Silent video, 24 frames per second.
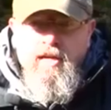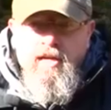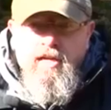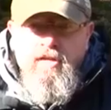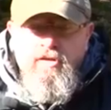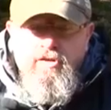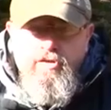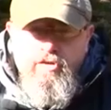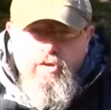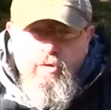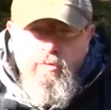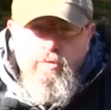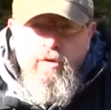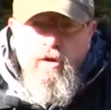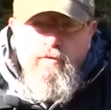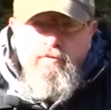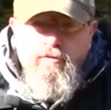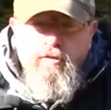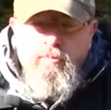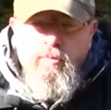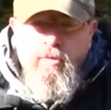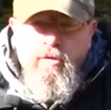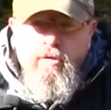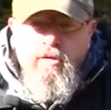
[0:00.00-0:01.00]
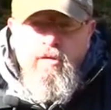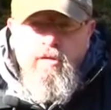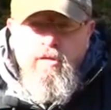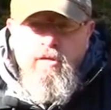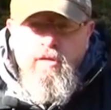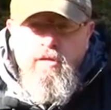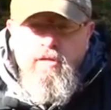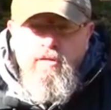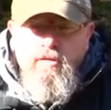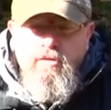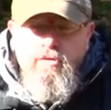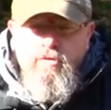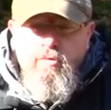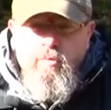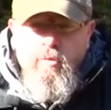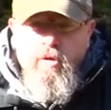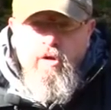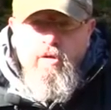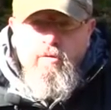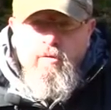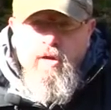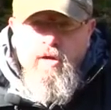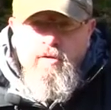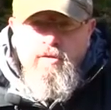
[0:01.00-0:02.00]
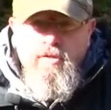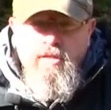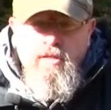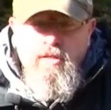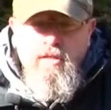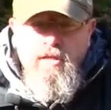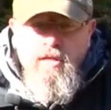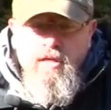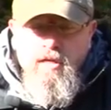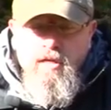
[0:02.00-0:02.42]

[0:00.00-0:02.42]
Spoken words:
are so comfortable to walk around in,